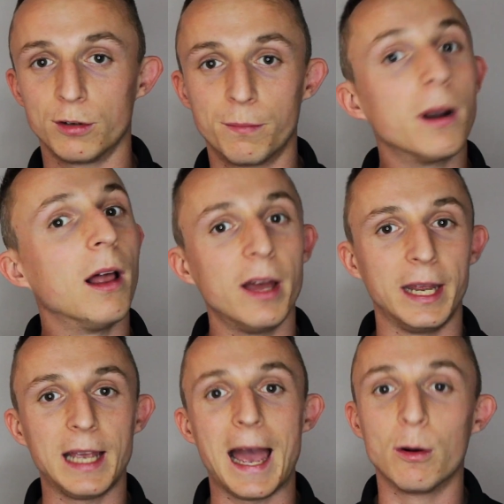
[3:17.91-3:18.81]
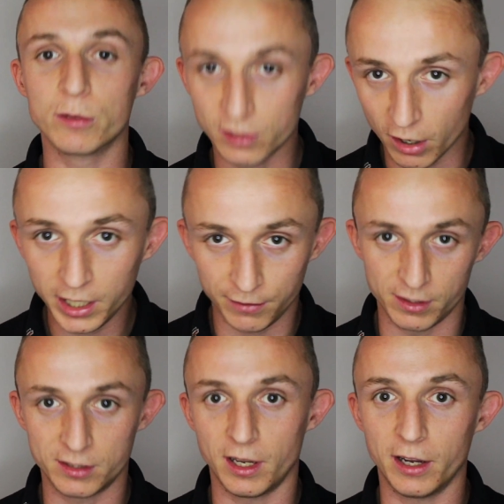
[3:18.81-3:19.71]
you're applying outside of
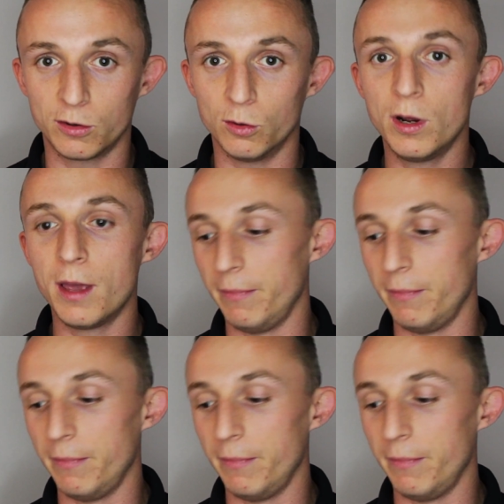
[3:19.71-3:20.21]
the circle,